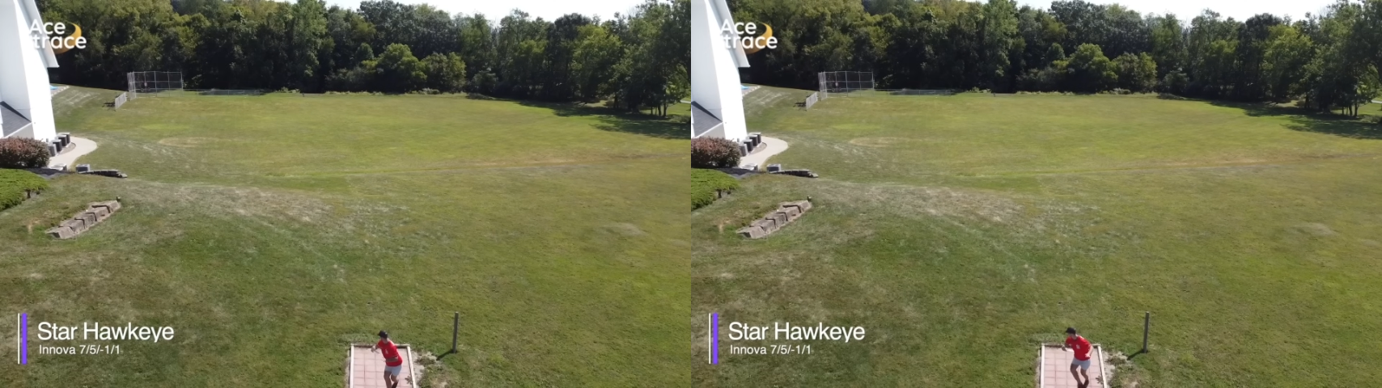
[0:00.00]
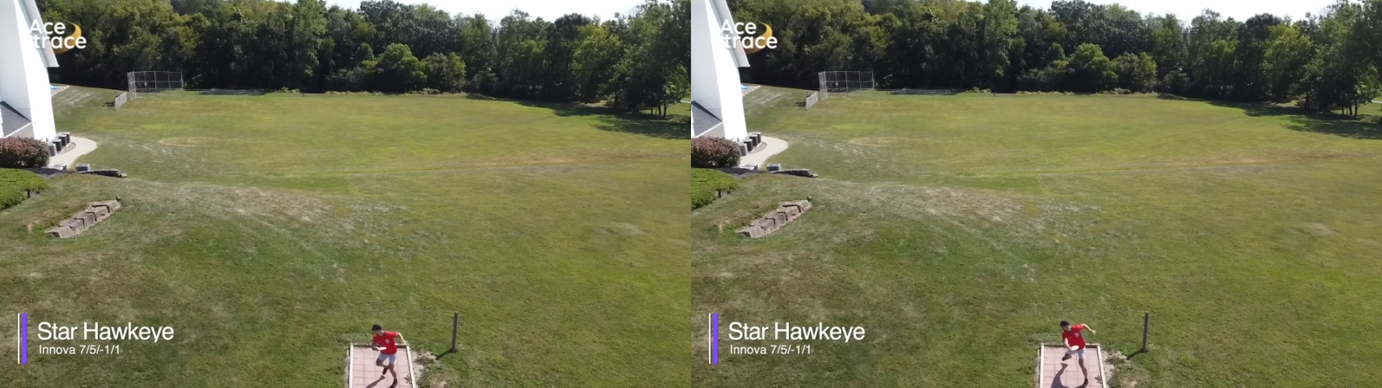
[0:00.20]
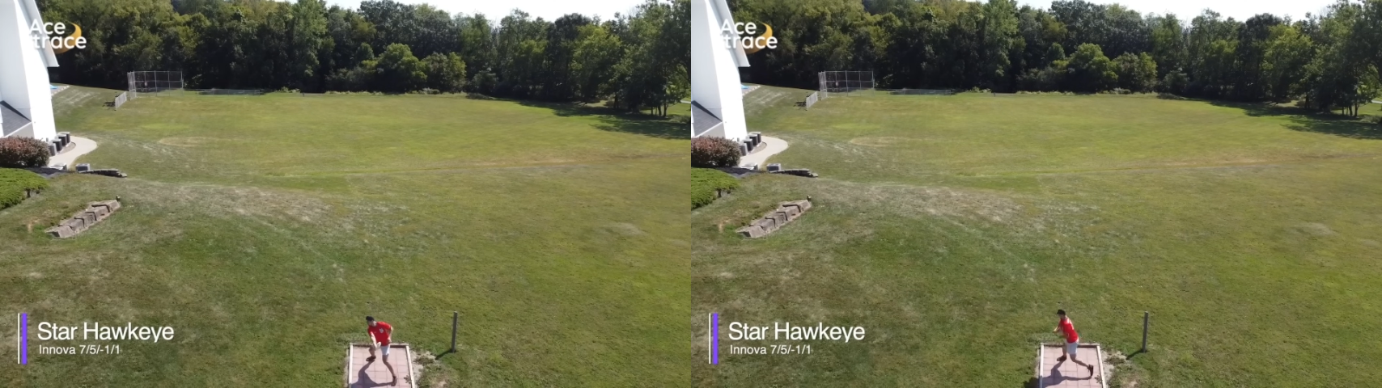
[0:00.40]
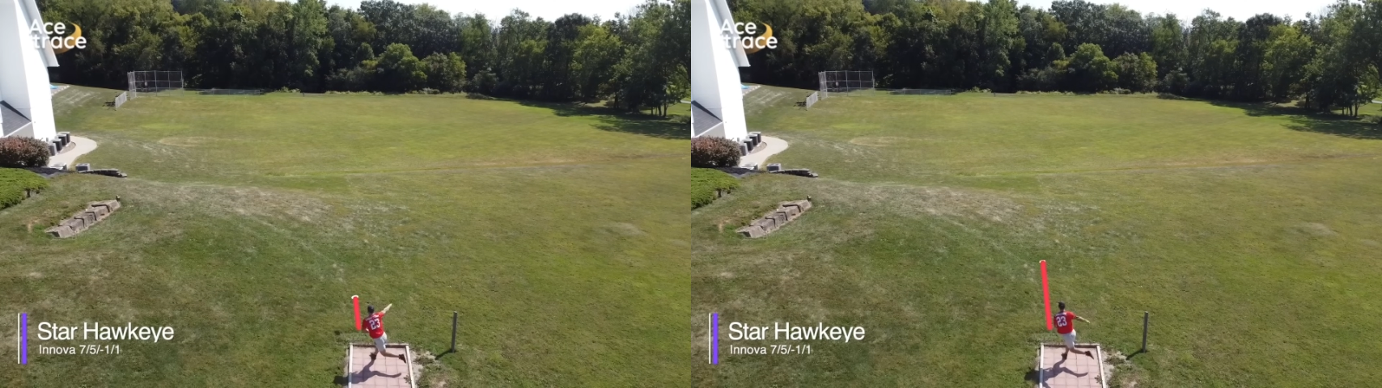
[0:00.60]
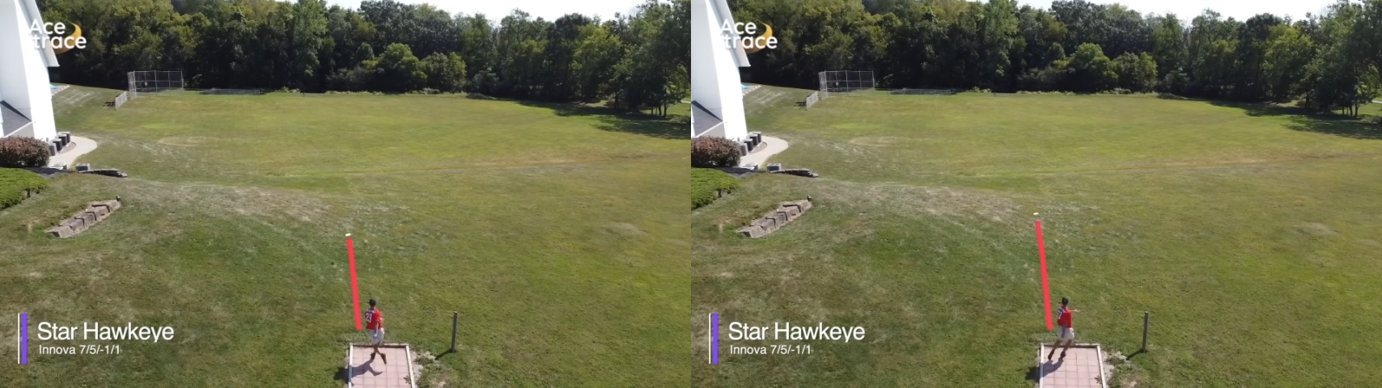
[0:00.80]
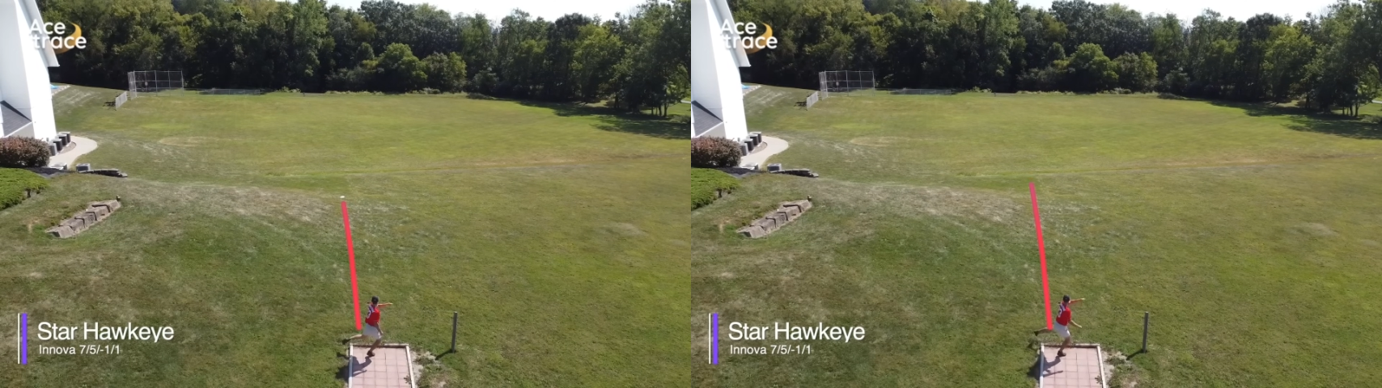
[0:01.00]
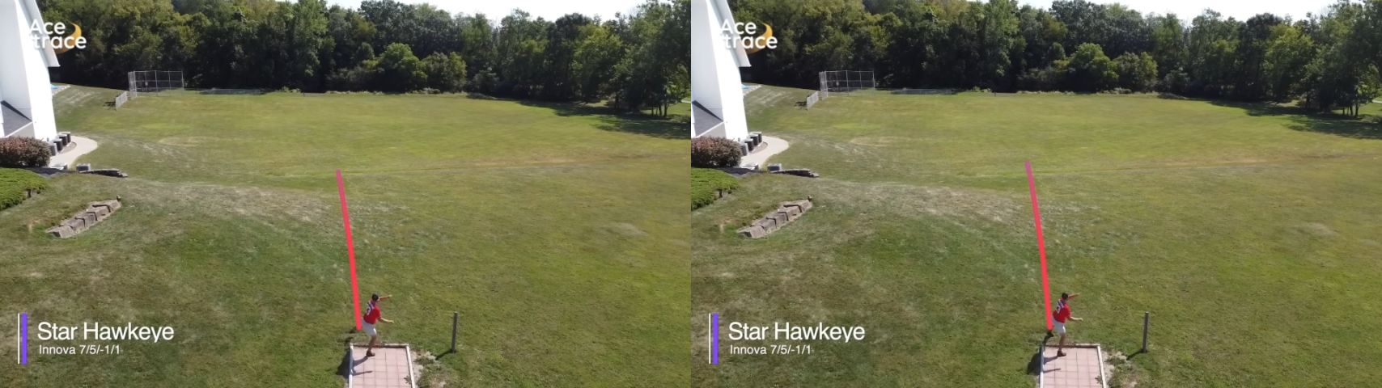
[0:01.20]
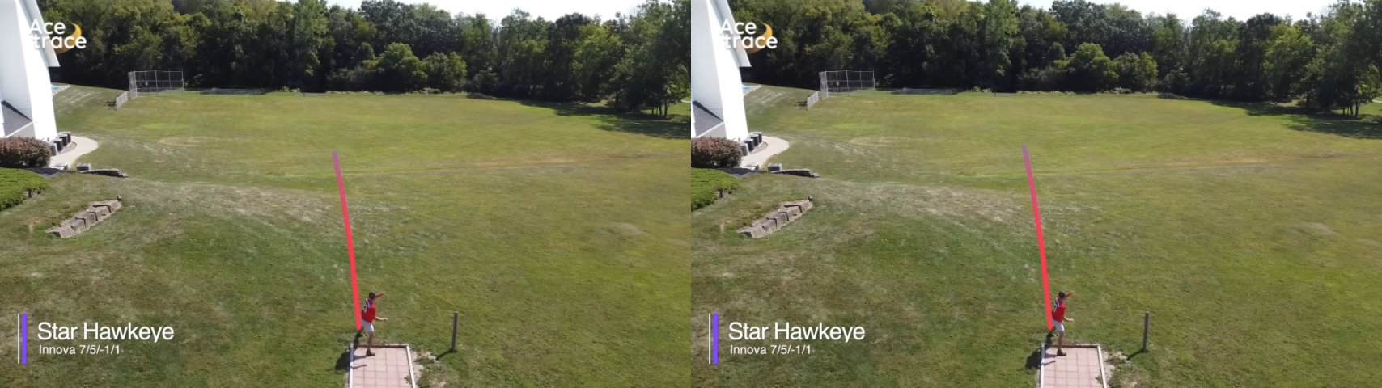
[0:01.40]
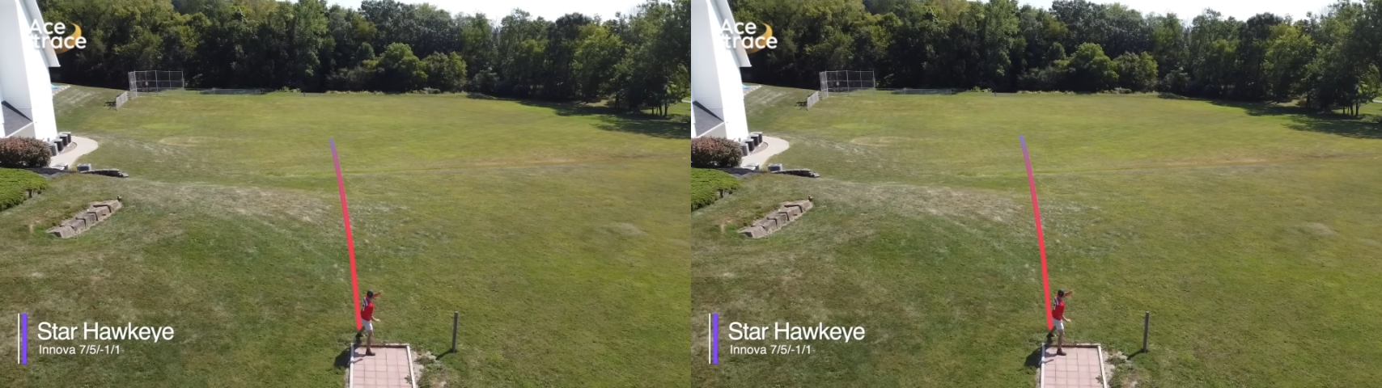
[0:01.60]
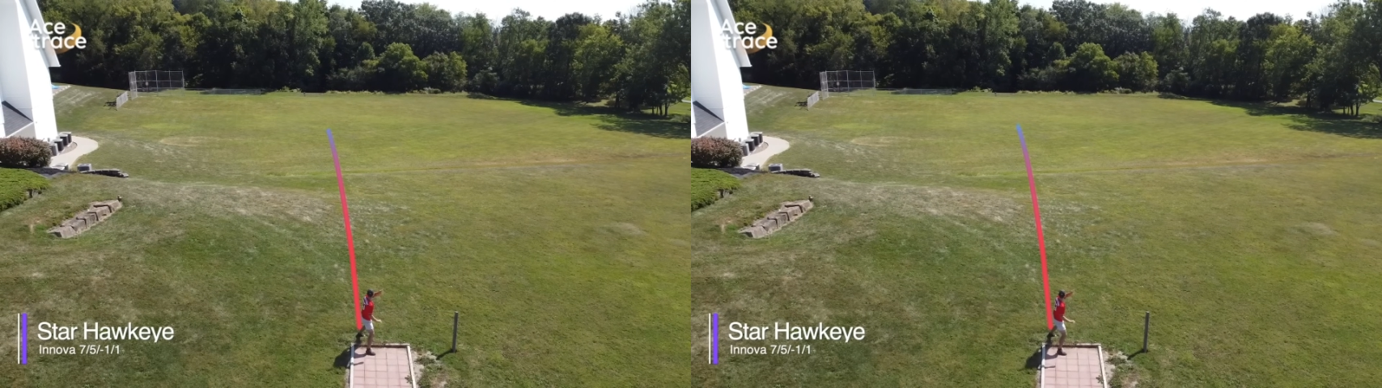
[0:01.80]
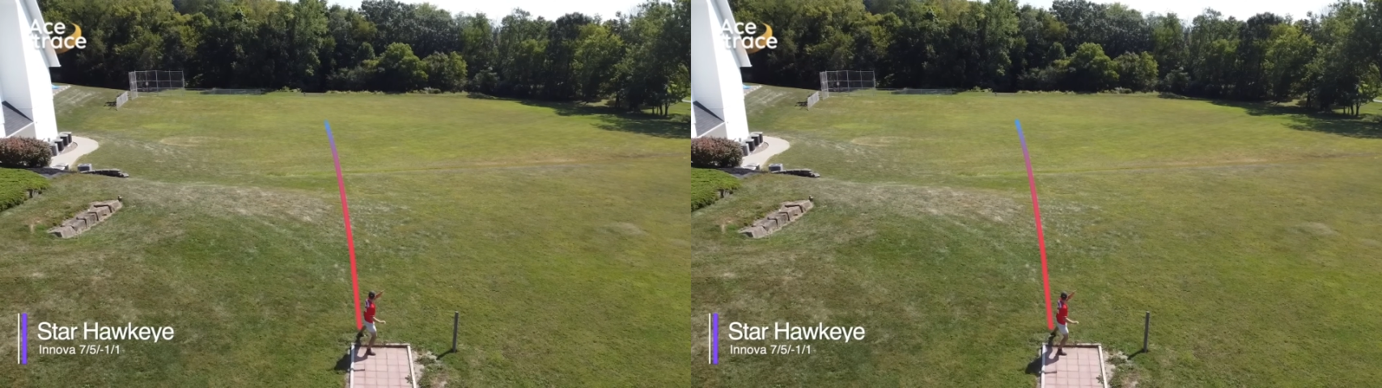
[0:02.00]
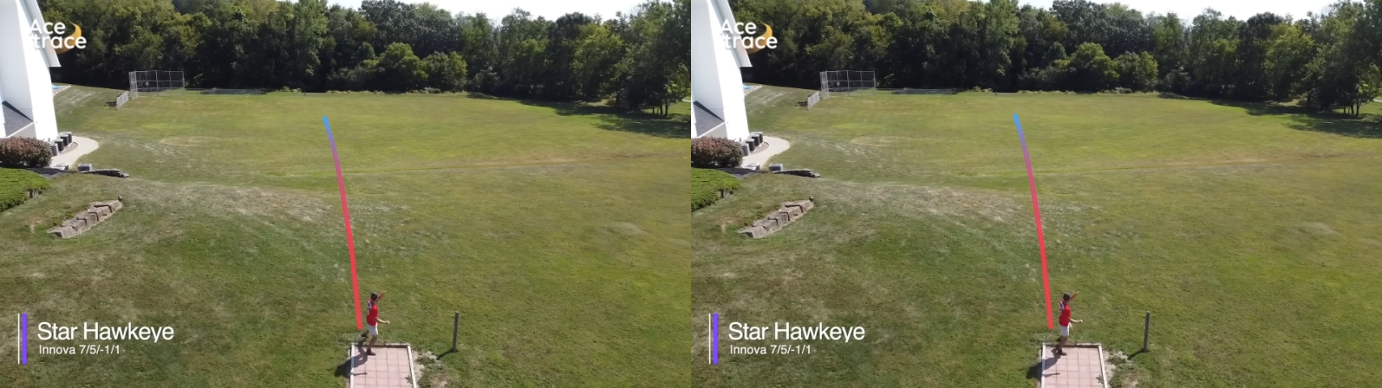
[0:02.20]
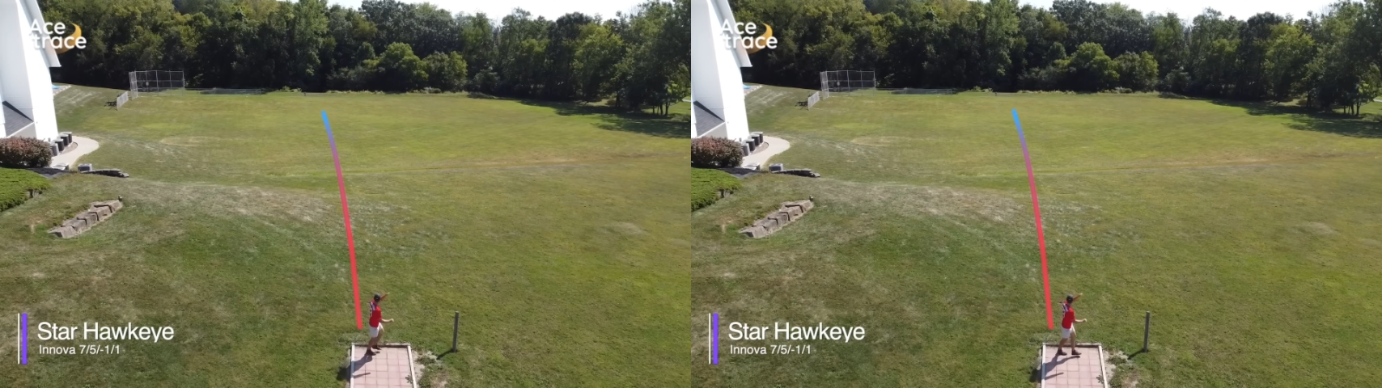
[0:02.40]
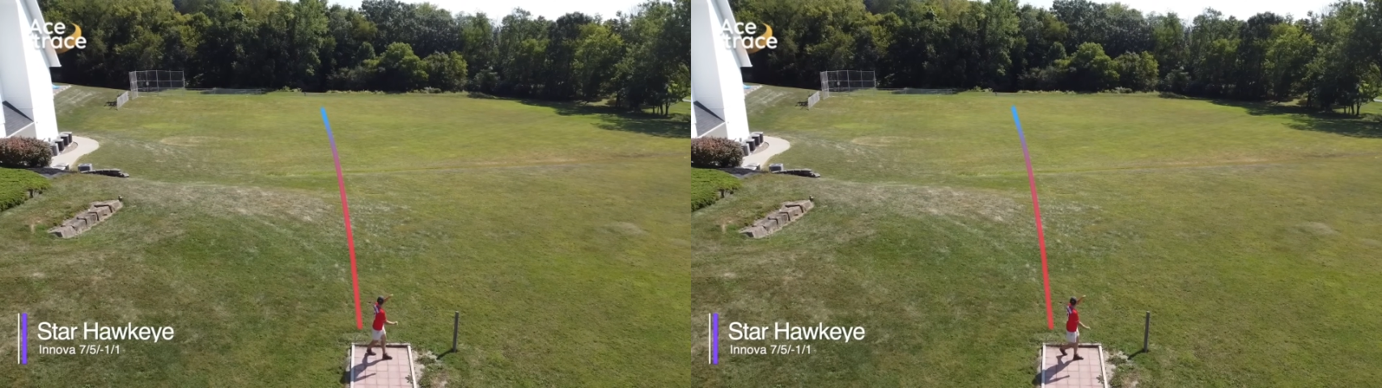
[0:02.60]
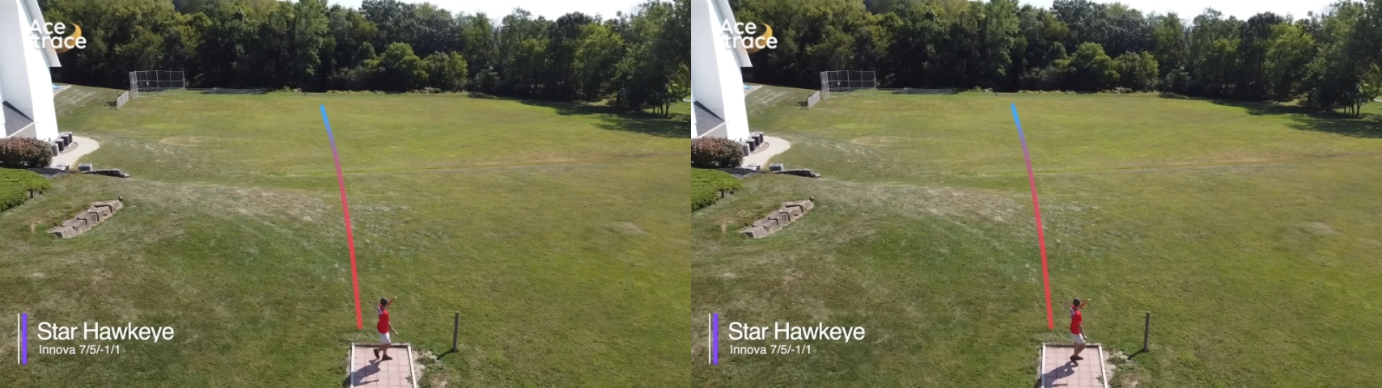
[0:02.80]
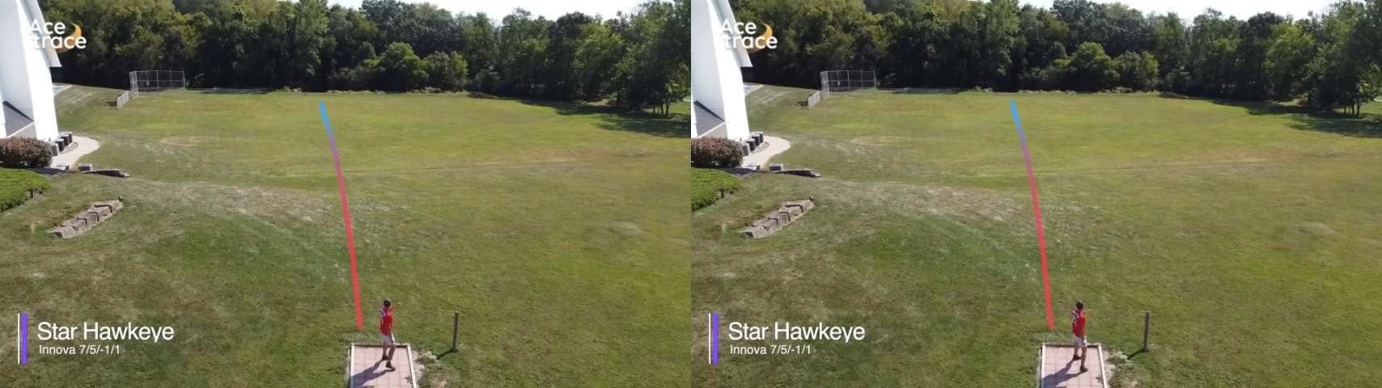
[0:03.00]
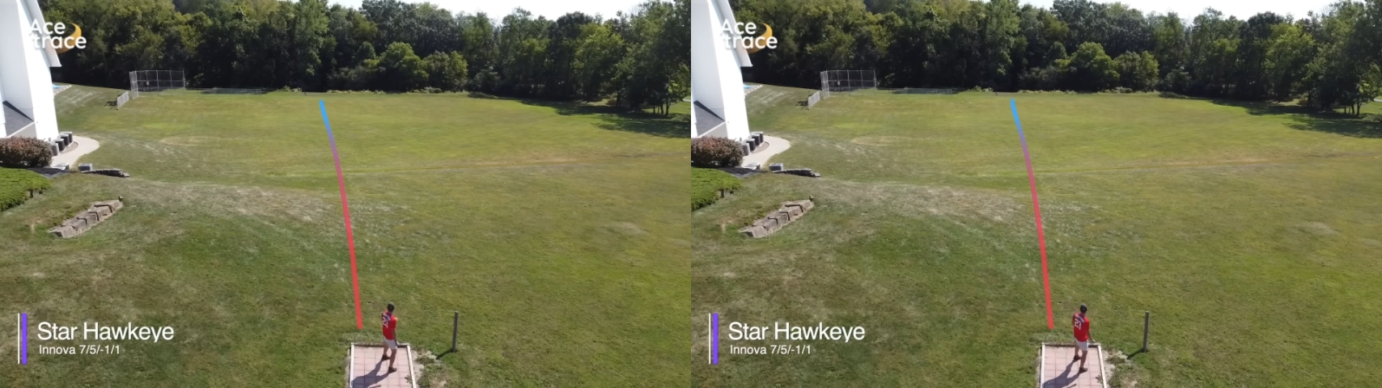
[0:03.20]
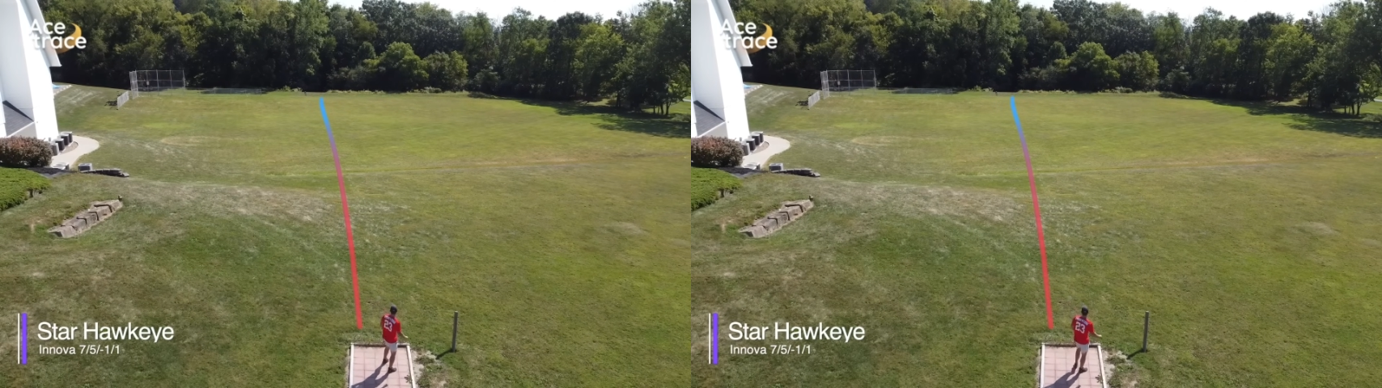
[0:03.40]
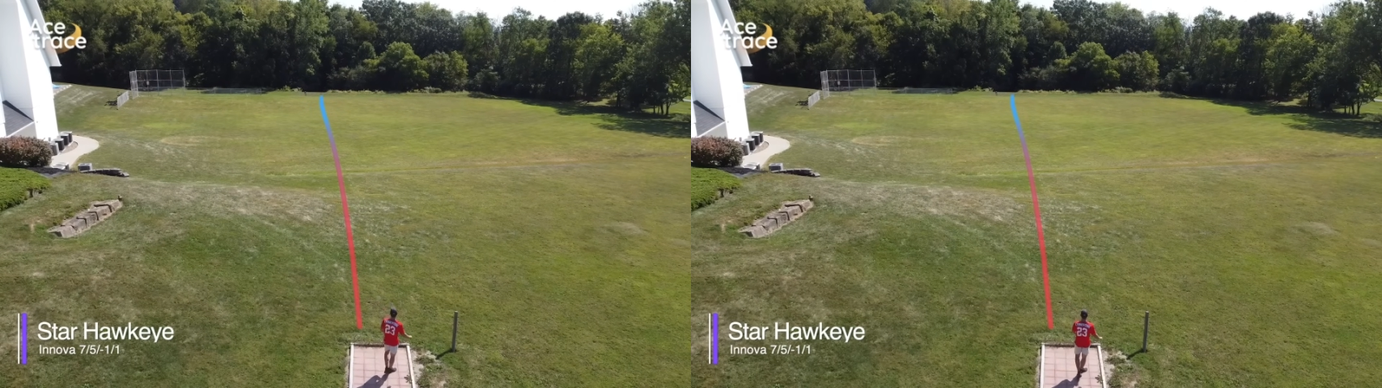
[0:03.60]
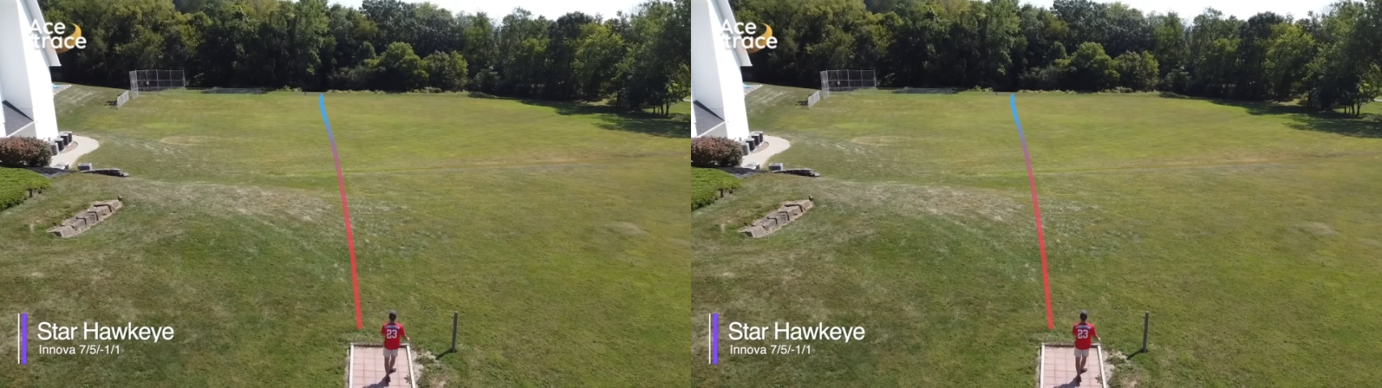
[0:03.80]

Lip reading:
No face is visible, so there are no lips to read.